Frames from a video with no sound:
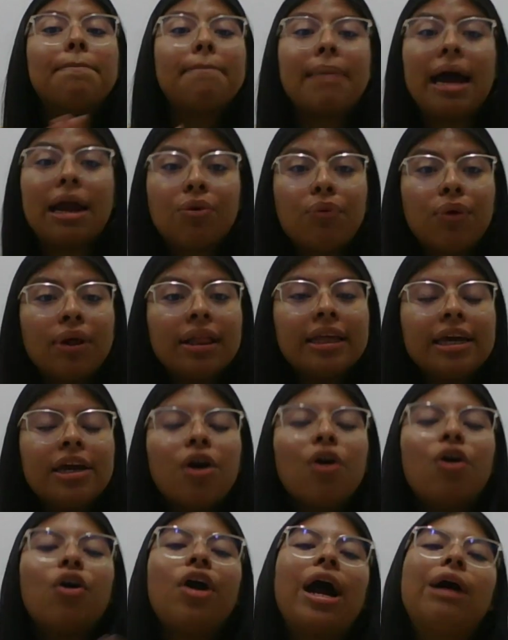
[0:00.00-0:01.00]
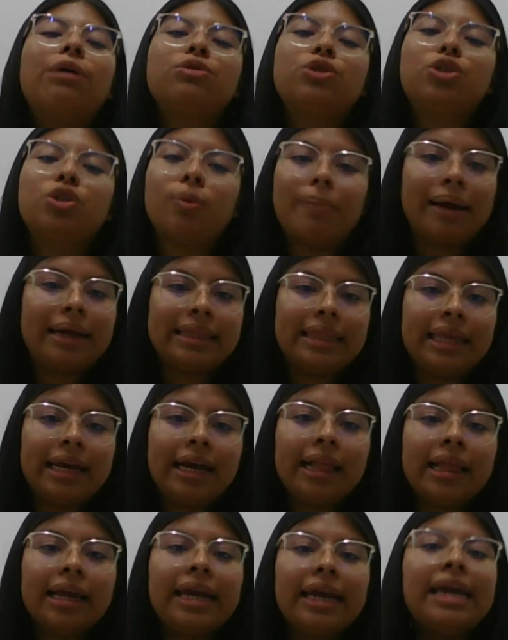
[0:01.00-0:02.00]
manually or
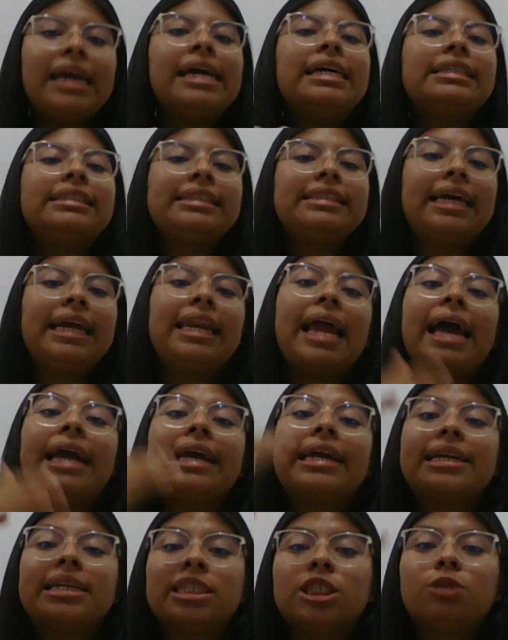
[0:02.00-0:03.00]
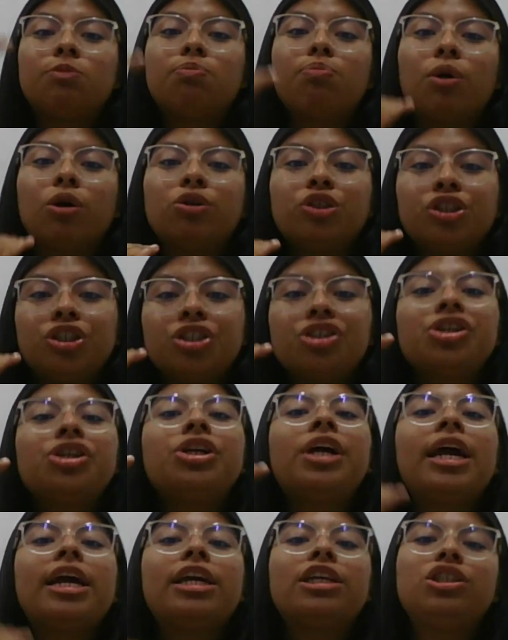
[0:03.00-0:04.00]
automatically, the light exposure.